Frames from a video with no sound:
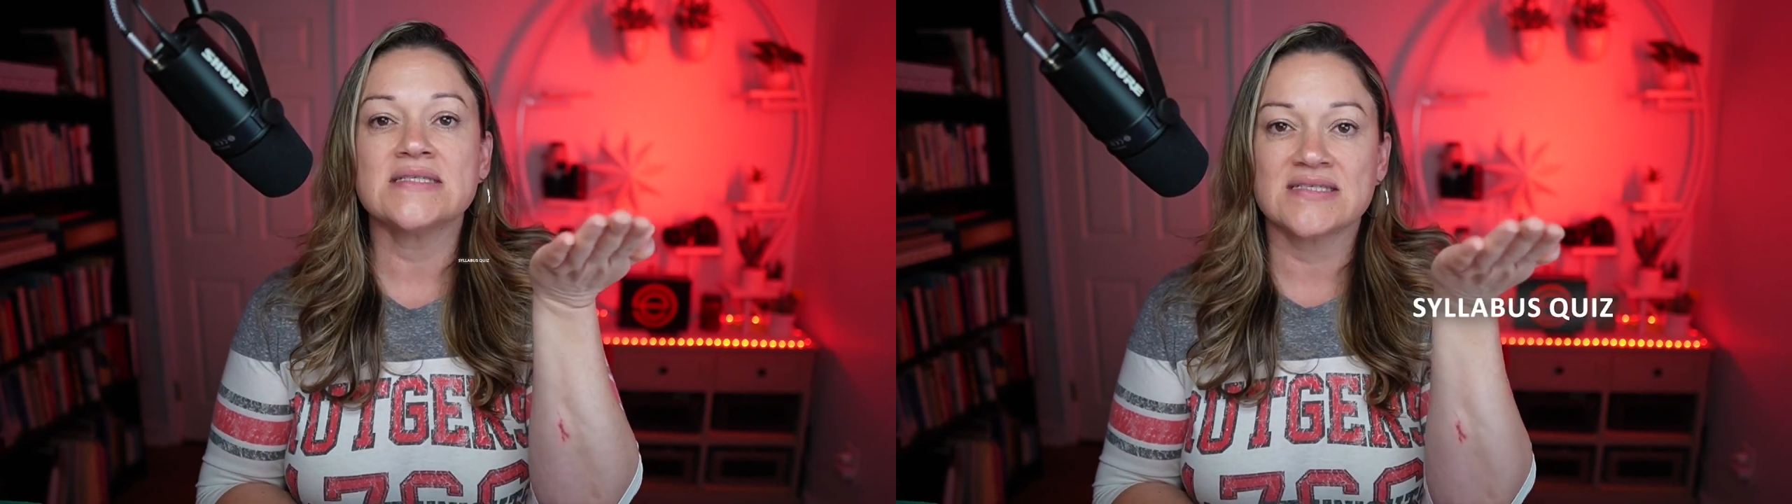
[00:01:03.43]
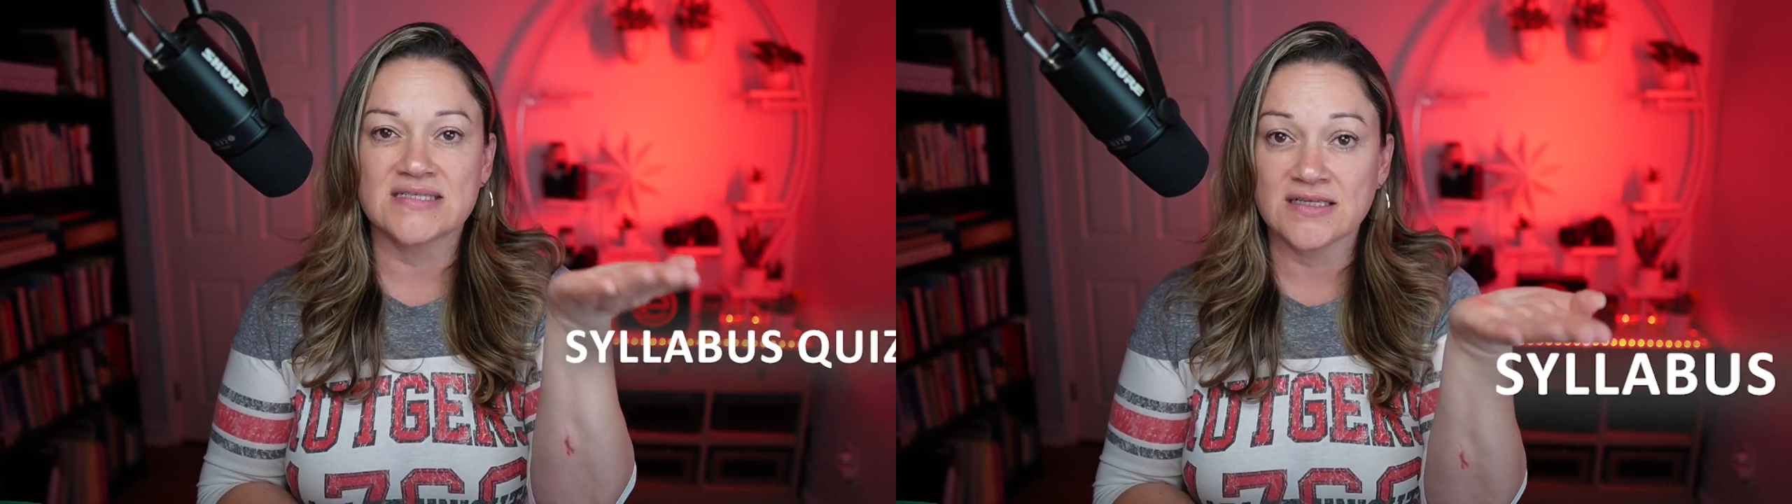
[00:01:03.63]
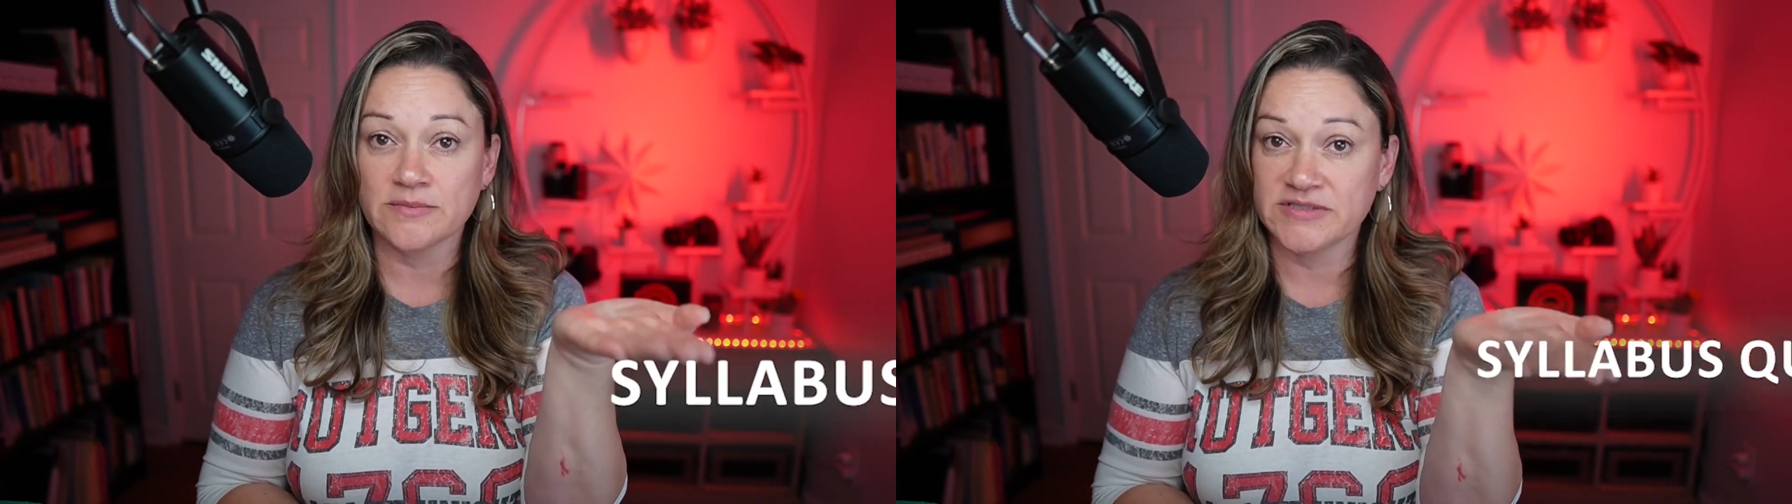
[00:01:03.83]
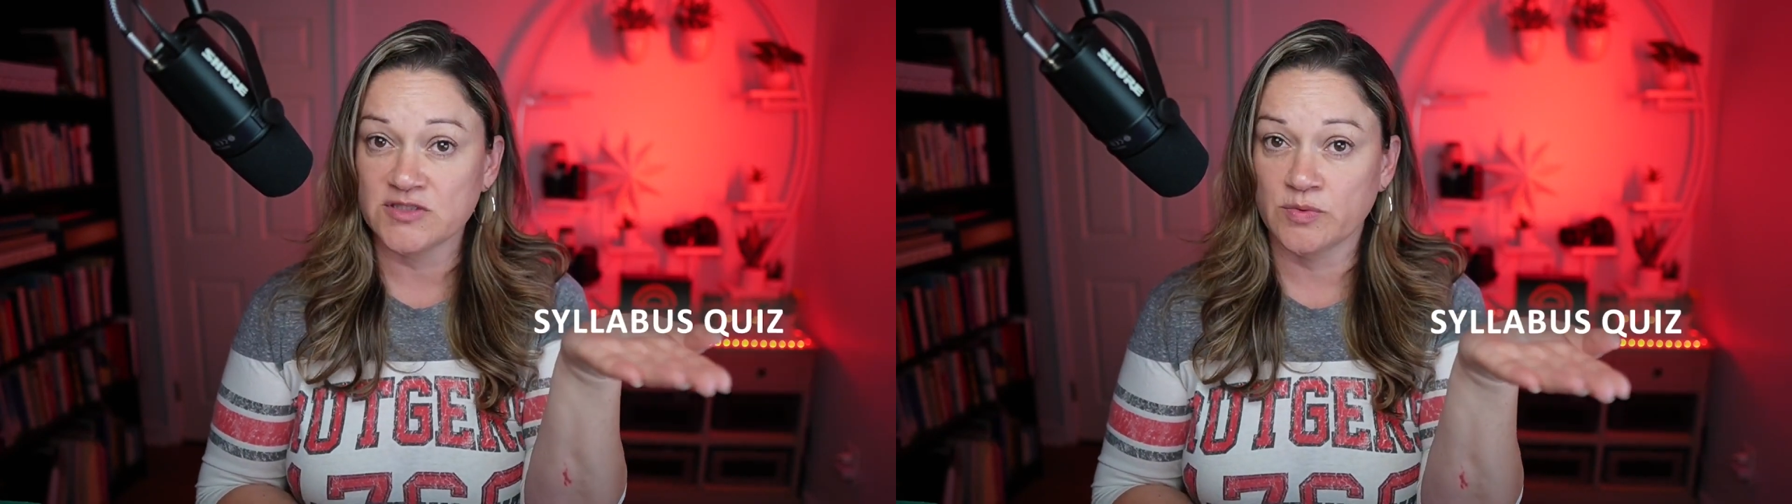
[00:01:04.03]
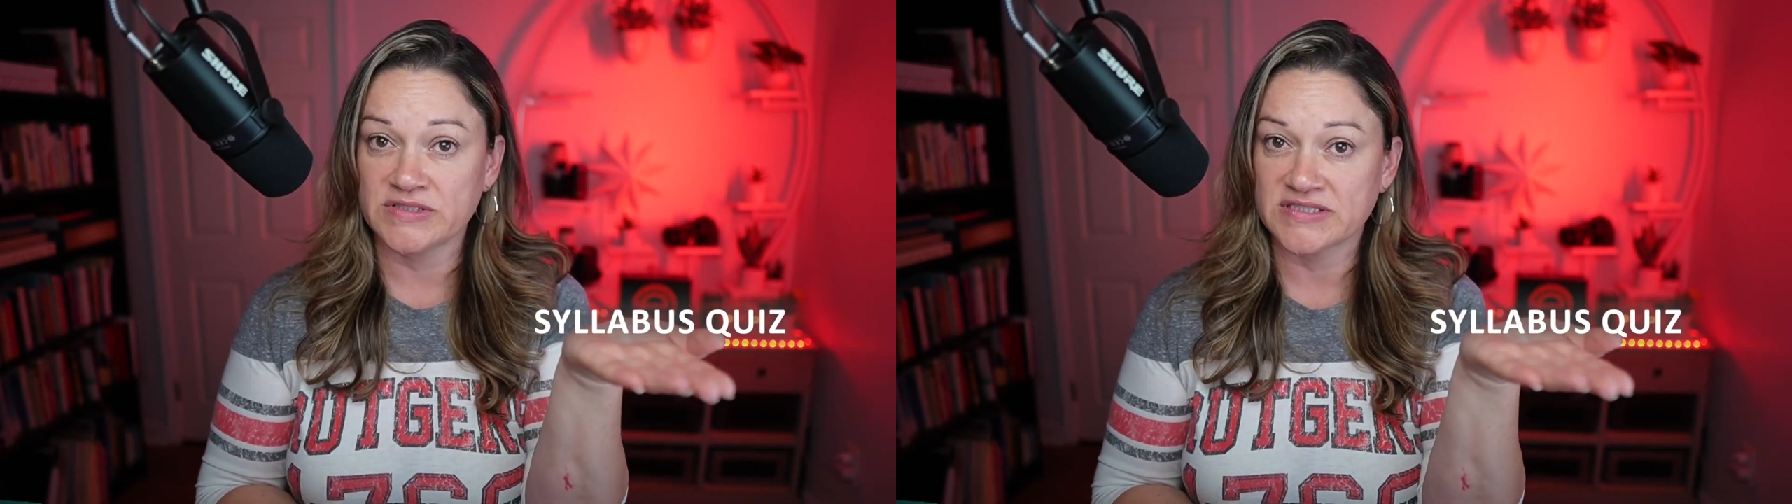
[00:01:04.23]

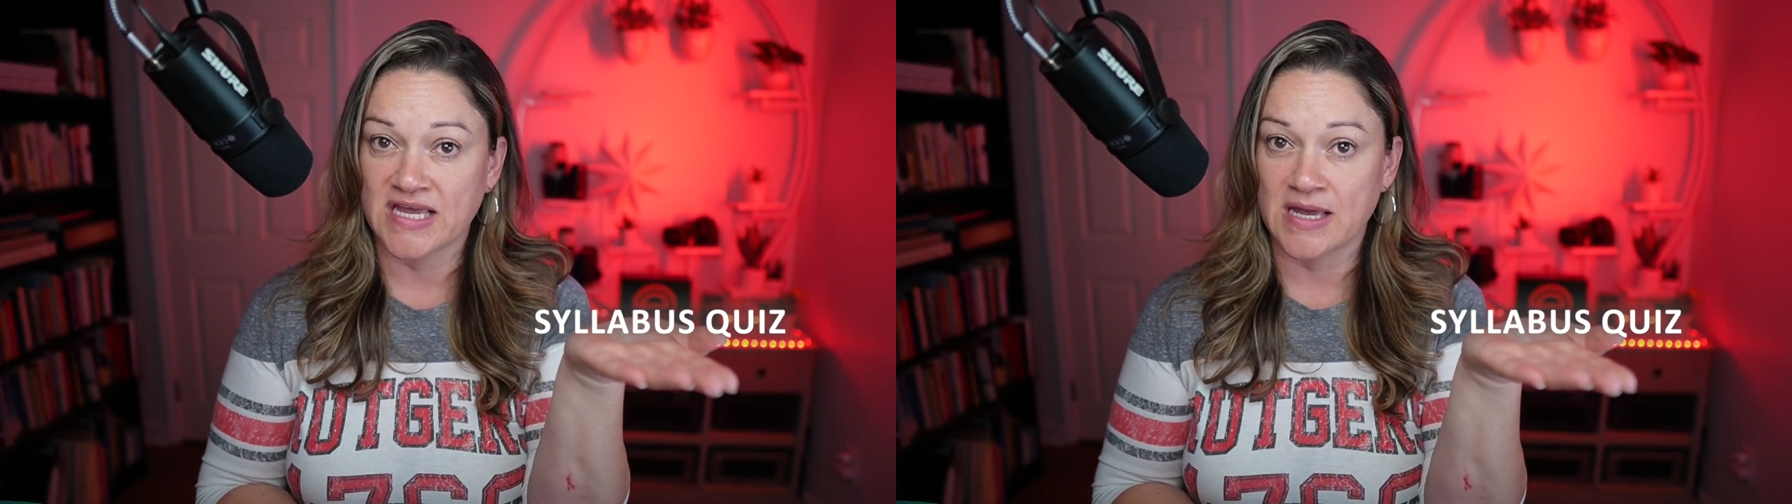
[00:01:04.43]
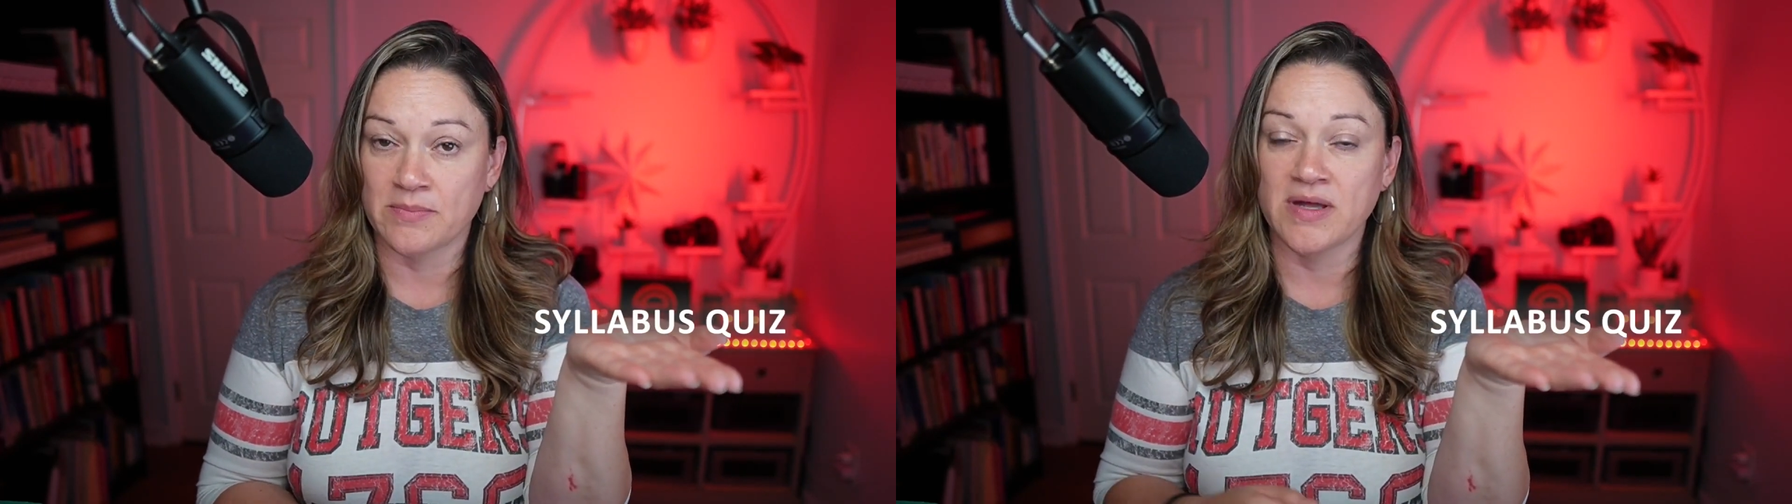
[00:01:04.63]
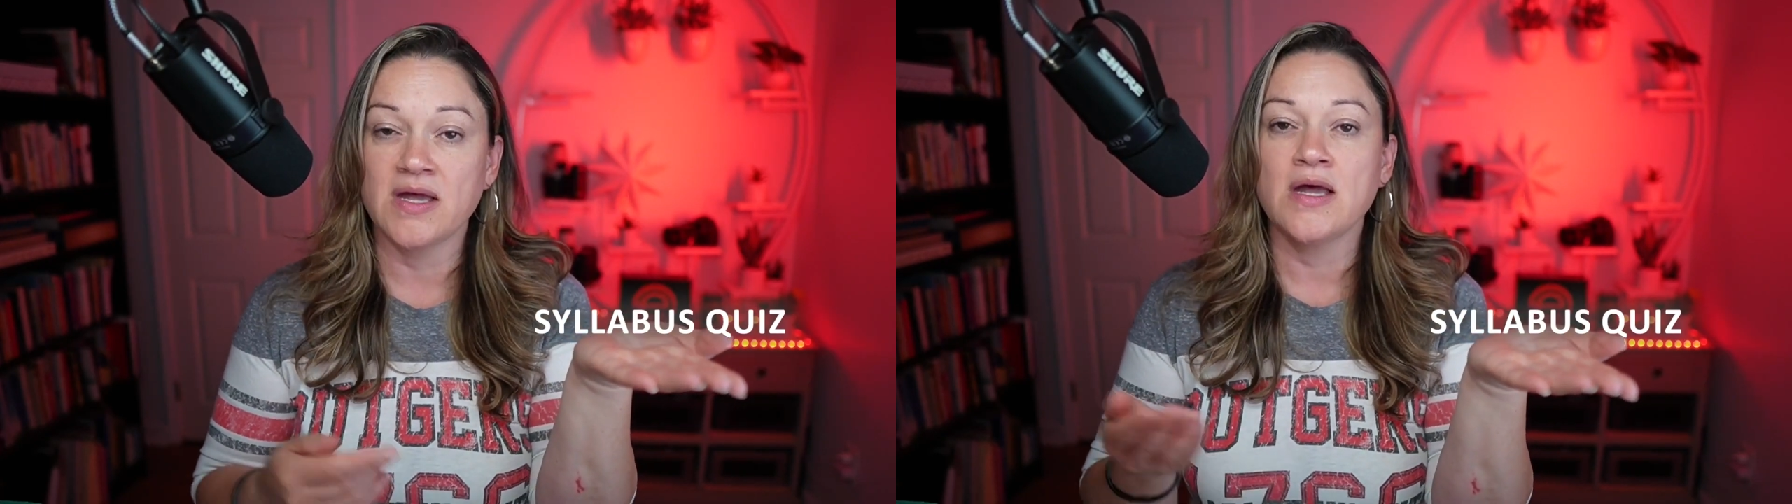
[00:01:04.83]
syllabus quiz game